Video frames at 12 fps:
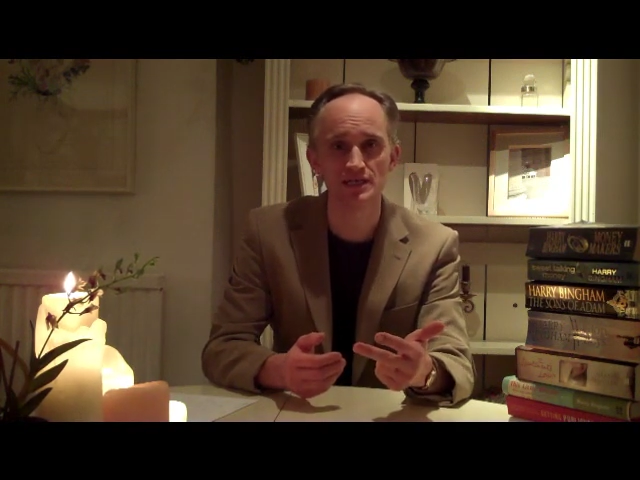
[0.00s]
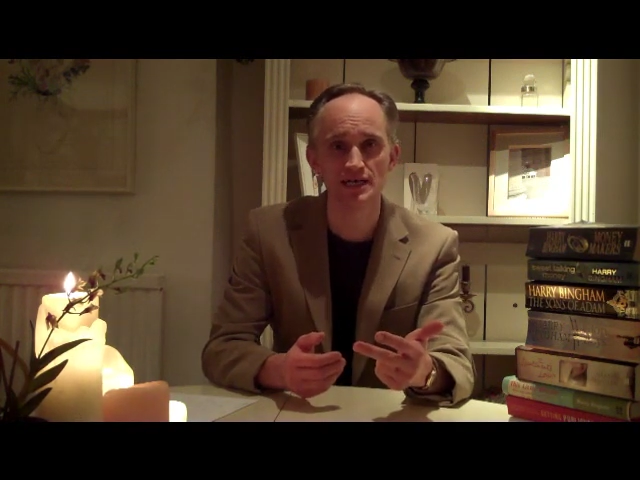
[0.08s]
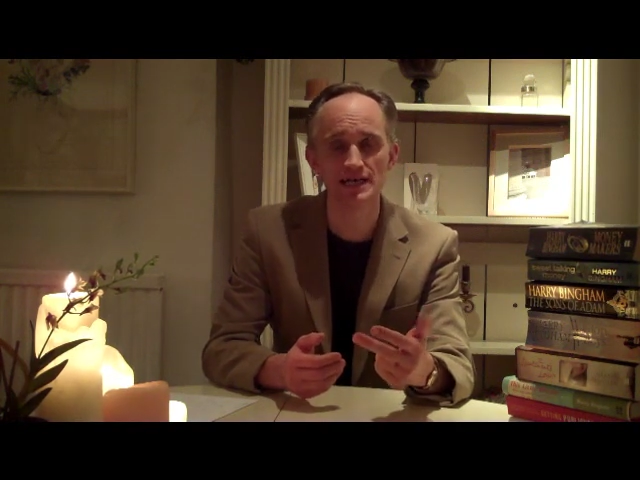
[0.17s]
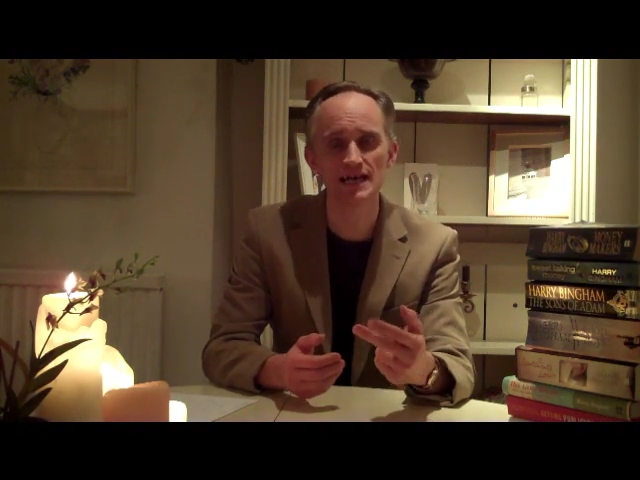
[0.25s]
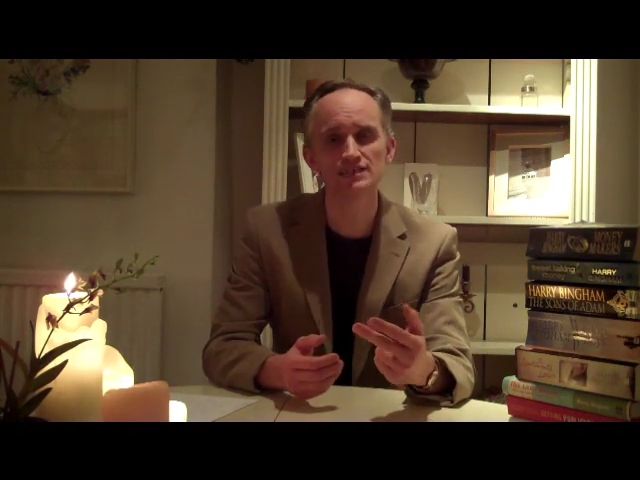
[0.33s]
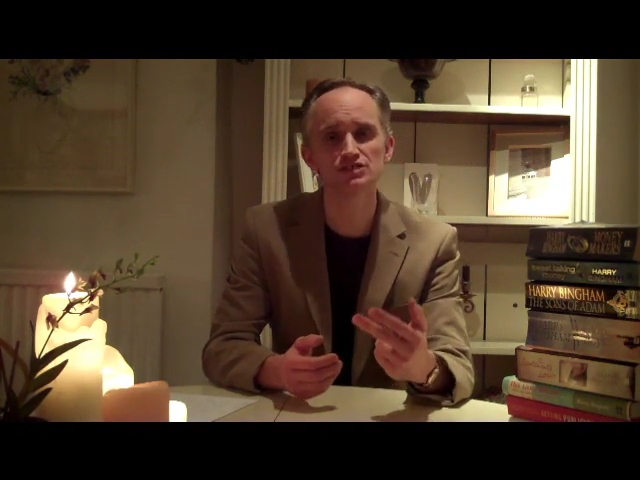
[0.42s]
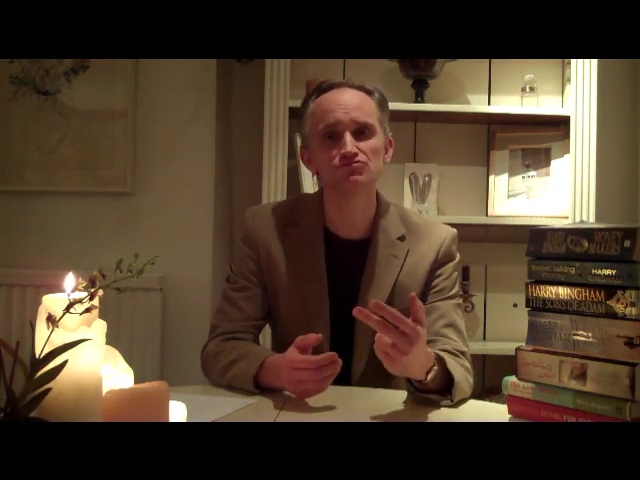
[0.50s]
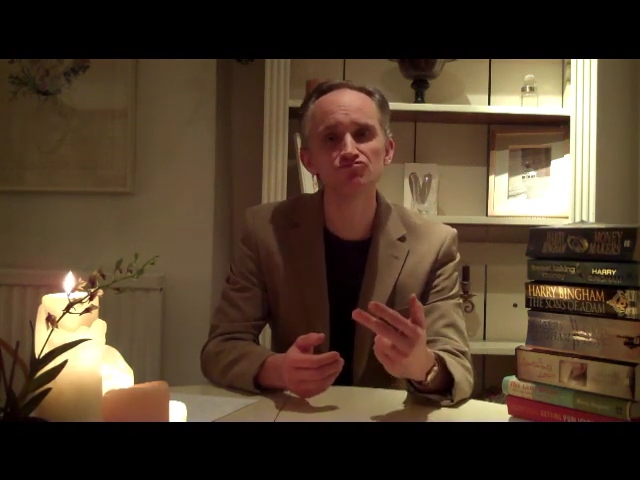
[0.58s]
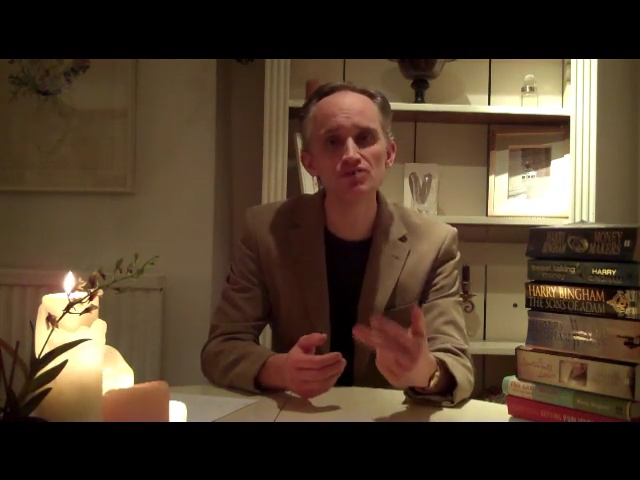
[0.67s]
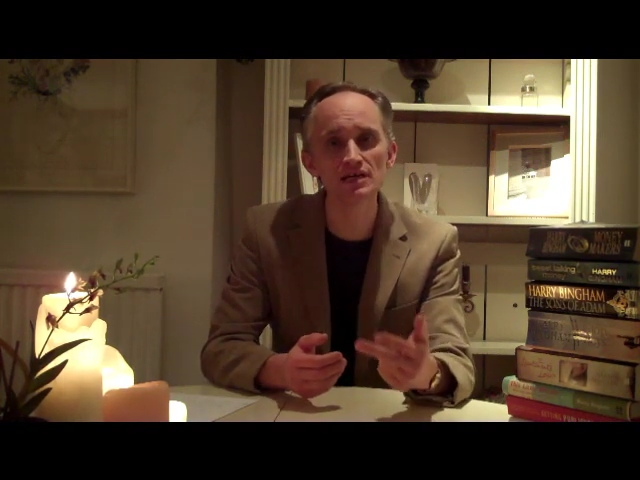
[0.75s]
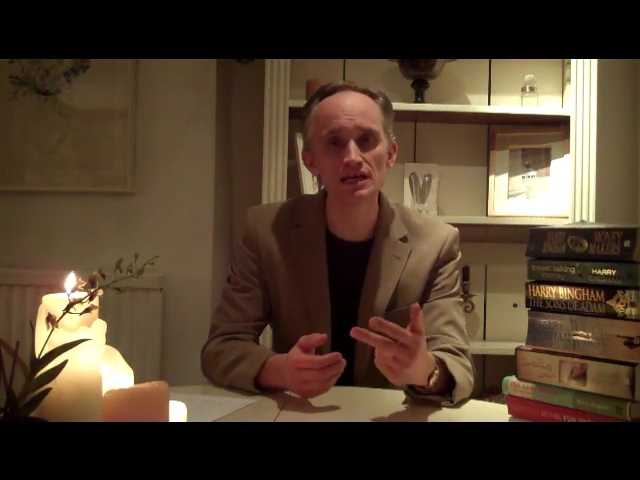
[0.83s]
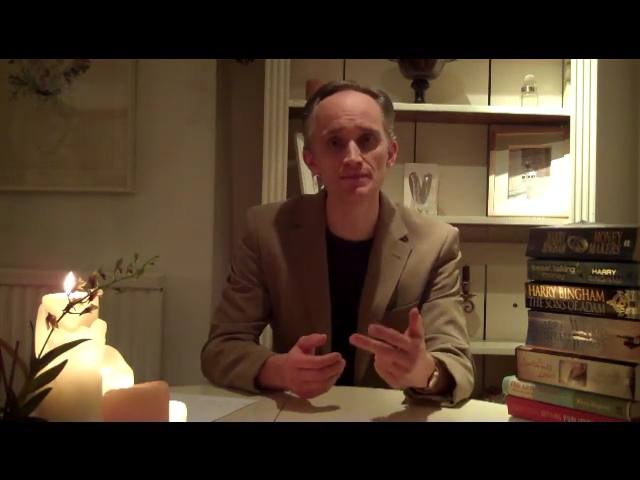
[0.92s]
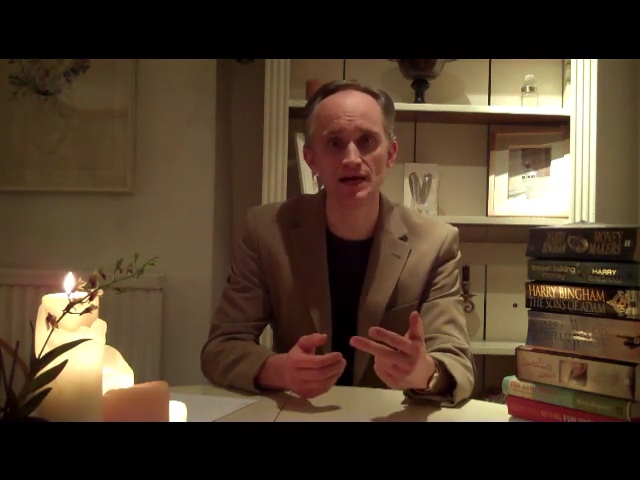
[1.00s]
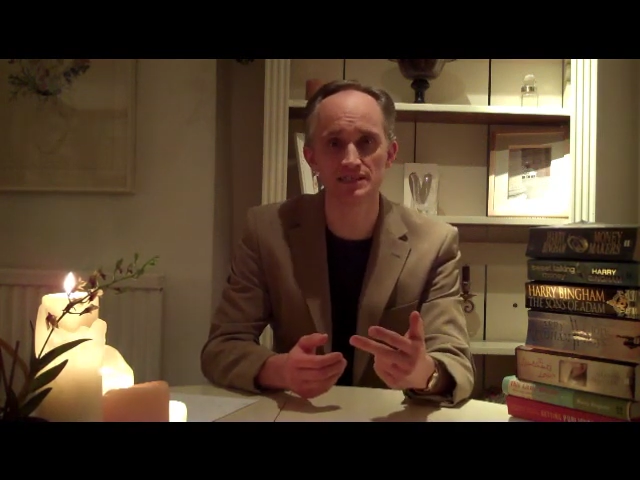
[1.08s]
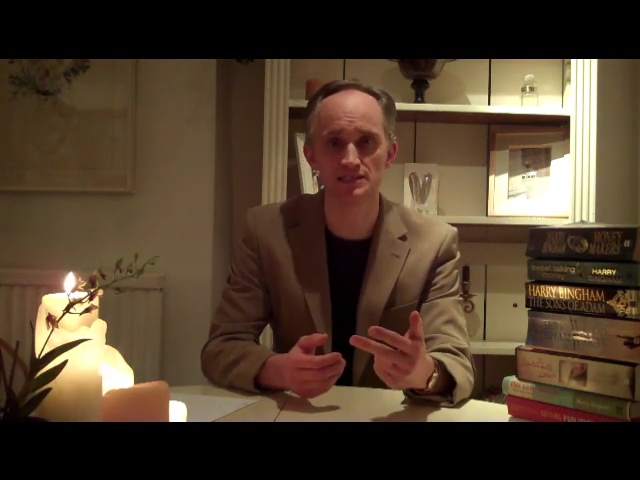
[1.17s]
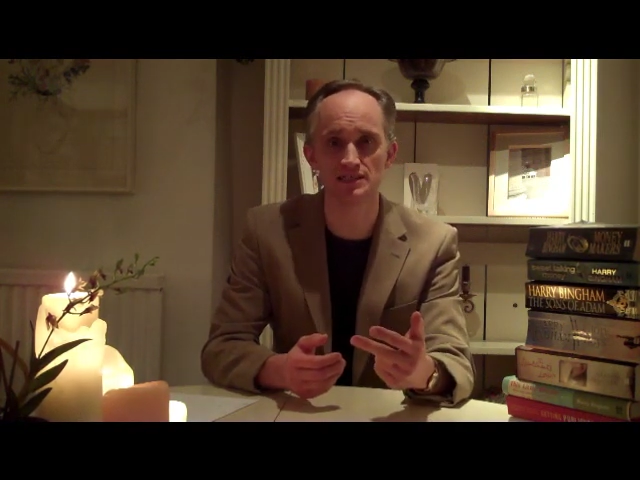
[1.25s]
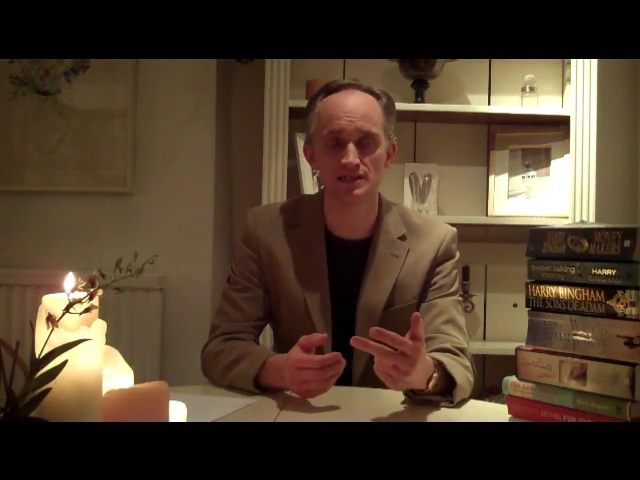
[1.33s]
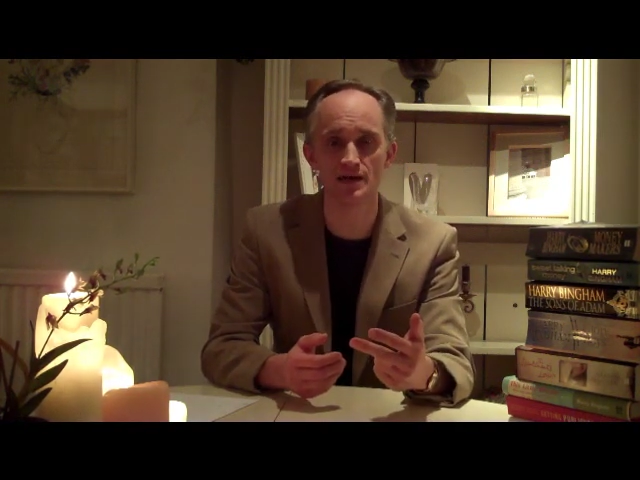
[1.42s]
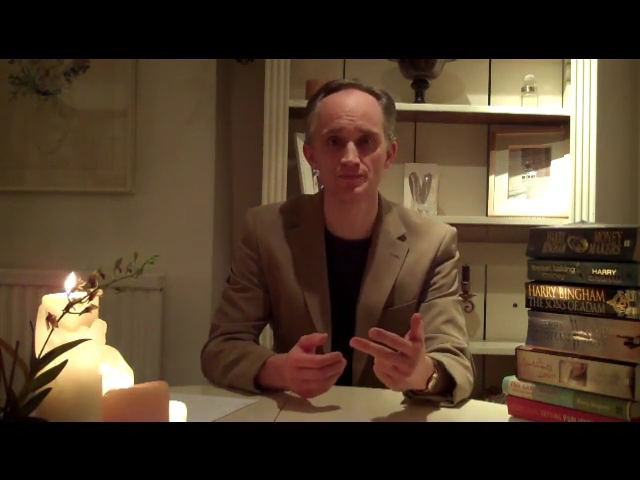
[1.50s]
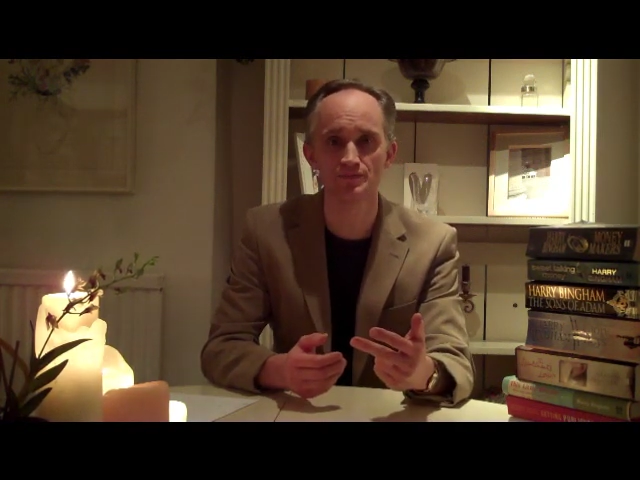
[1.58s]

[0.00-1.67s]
It has to really matter to them.